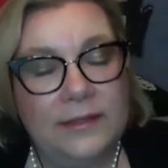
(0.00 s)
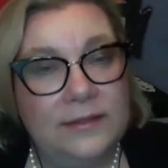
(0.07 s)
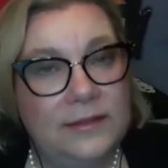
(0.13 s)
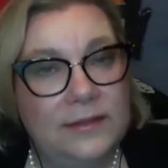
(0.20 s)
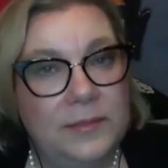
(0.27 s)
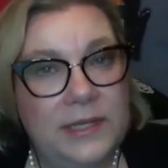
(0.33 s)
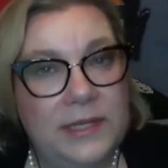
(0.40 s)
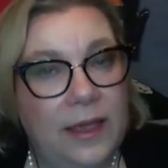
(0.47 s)
what it
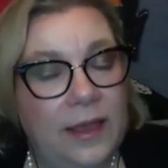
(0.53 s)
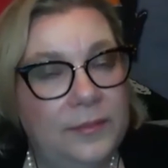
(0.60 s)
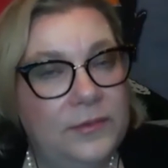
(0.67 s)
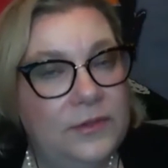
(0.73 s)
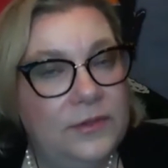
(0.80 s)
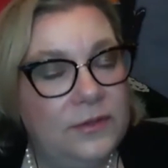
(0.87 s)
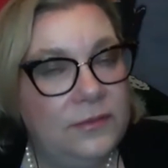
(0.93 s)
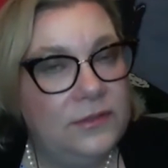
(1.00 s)
is.
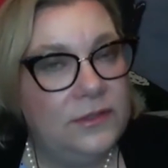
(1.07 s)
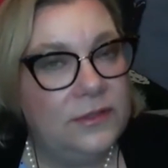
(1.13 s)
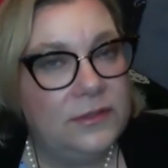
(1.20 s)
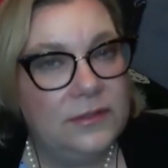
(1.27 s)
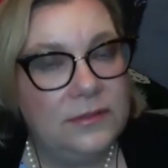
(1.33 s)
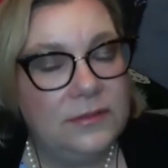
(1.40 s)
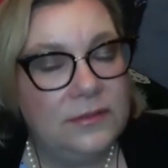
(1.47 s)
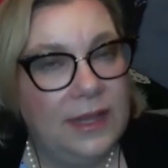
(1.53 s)
Sometimes you
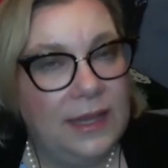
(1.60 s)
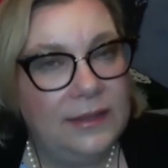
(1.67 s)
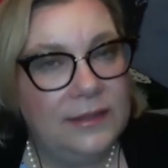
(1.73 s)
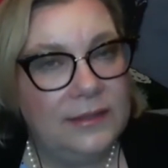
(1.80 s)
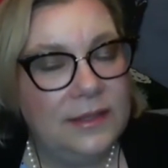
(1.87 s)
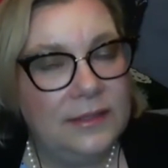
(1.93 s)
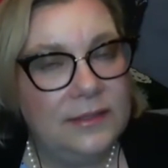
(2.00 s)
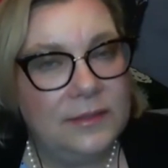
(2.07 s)
just,
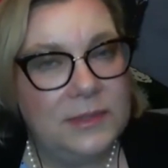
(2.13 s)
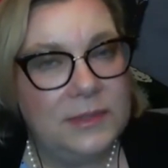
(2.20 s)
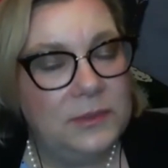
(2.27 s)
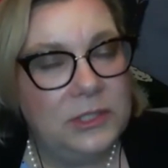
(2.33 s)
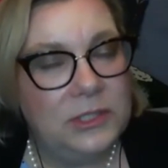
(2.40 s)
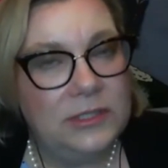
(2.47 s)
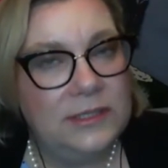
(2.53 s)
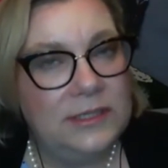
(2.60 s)
like I said,
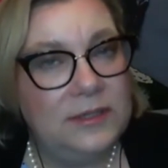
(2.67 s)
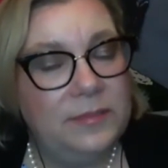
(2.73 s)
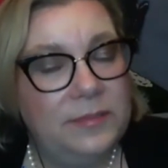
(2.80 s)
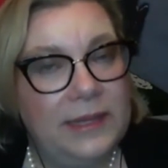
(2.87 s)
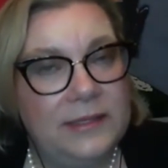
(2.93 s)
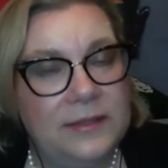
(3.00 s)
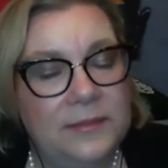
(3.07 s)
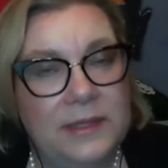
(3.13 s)
sometimes you just
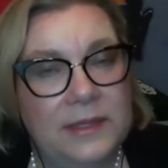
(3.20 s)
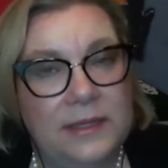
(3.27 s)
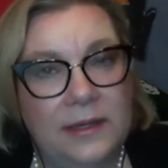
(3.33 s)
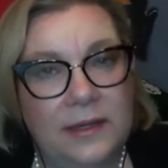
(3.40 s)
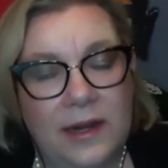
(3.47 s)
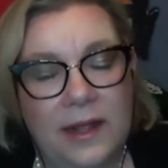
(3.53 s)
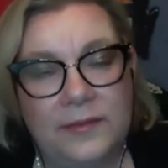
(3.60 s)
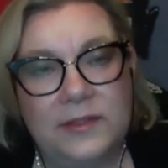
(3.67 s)
need to buy
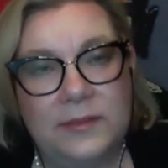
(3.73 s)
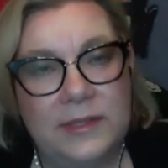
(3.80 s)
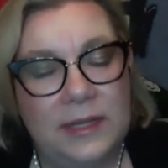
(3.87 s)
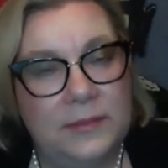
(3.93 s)
something and get off.